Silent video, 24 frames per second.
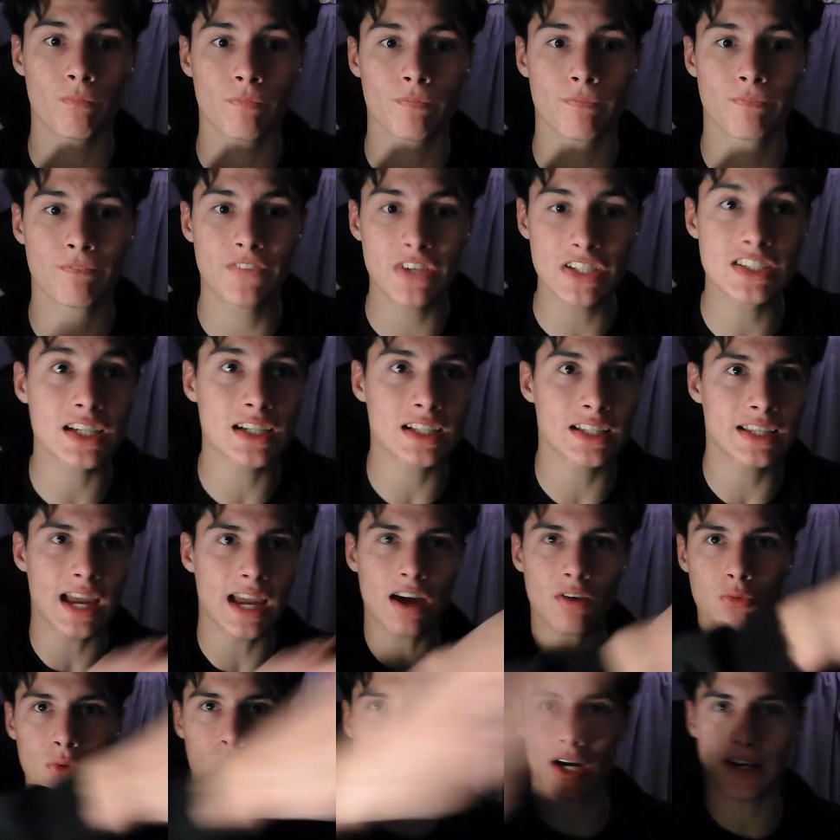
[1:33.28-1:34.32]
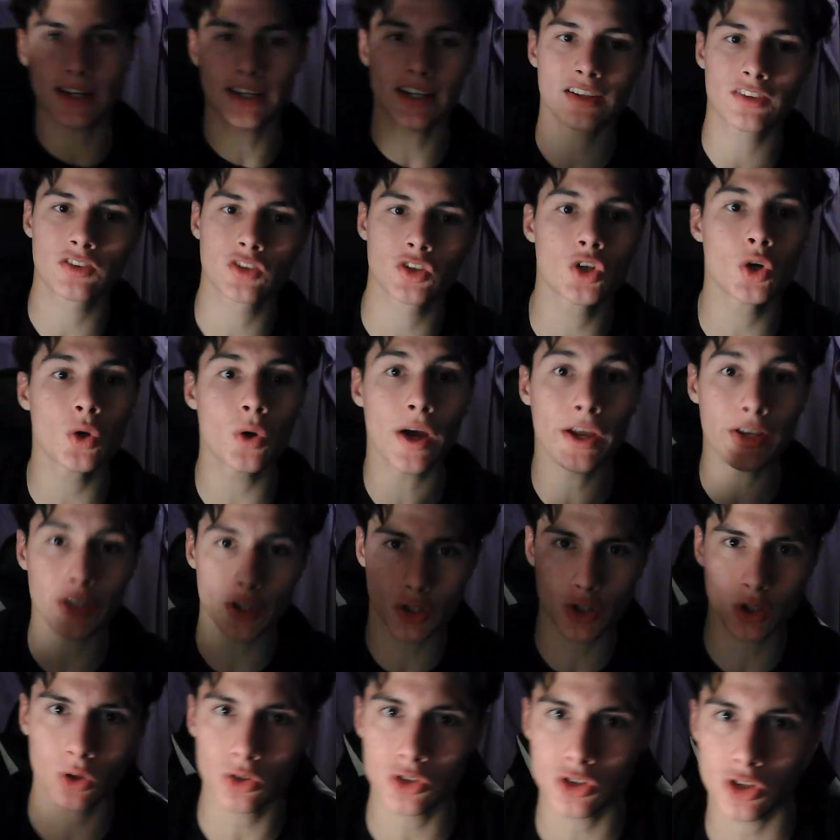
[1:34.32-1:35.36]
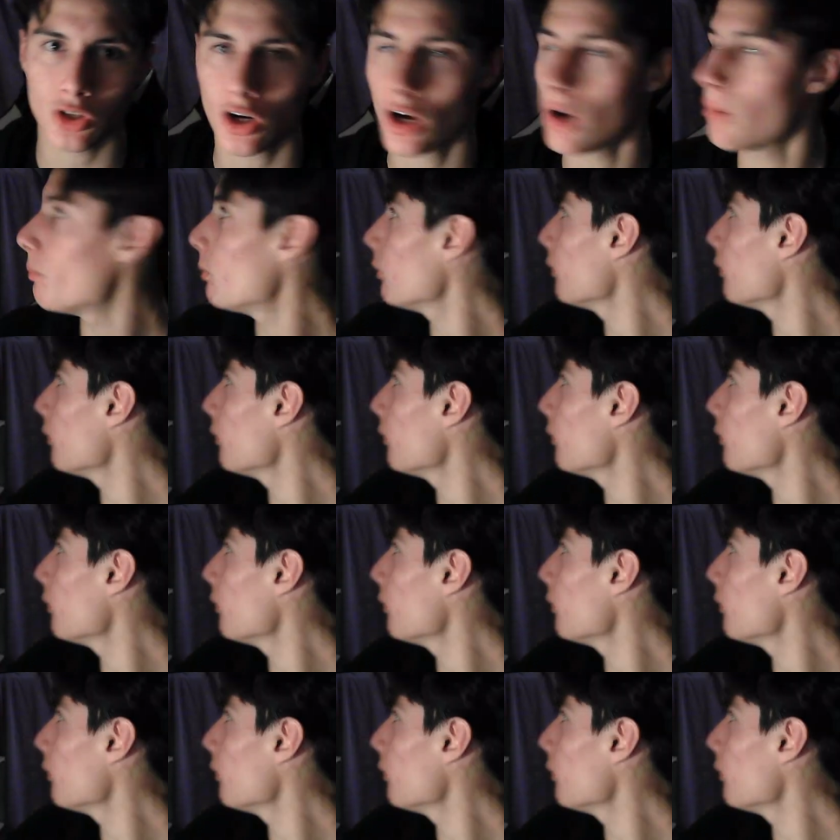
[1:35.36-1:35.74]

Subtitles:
physically have what I need to do. And you could also couple